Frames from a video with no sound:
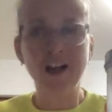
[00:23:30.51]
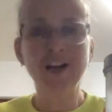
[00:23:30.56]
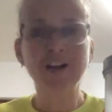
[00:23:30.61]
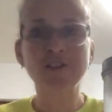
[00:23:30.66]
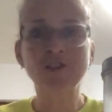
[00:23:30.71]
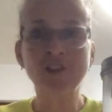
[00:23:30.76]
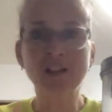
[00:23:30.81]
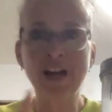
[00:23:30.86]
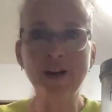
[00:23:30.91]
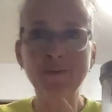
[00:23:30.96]

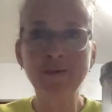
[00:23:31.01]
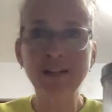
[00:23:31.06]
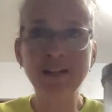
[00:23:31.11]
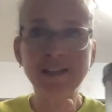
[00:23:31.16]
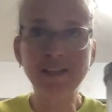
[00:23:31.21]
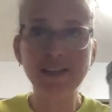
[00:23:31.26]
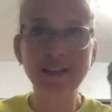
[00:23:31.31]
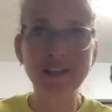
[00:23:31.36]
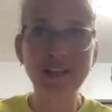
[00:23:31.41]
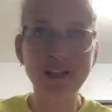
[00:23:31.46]
So that means
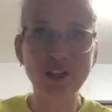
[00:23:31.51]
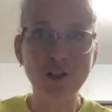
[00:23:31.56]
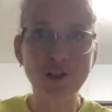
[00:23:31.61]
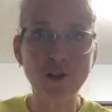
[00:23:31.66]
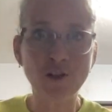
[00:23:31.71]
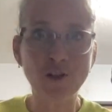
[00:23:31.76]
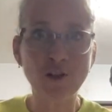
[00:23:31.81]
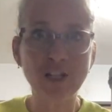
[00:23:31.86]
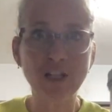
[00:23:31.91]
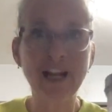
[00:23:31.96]
that the
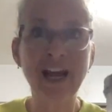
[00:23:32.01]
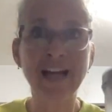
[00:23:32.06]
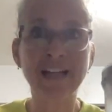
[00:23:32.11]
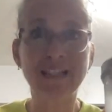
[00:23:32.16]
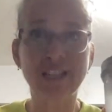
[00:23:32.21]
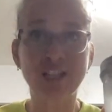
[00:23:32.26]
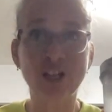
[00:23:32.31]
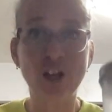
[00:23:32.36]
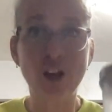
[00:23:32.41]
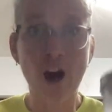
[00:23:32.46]
detergent has
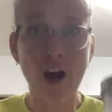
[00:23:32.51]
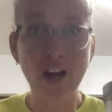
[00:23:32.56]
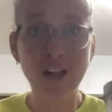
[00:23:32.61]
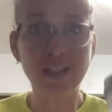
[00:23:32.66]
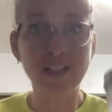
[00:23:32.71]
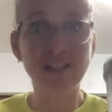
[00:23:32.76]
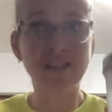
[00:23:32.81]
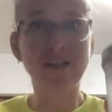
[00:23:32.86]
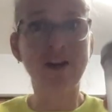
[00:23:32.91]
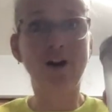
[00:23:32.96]
not
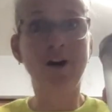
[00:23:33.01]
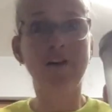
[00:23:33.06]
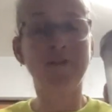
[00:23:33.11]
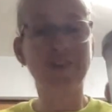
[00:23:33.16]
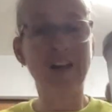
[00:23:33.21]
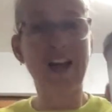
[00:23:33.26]
dissolved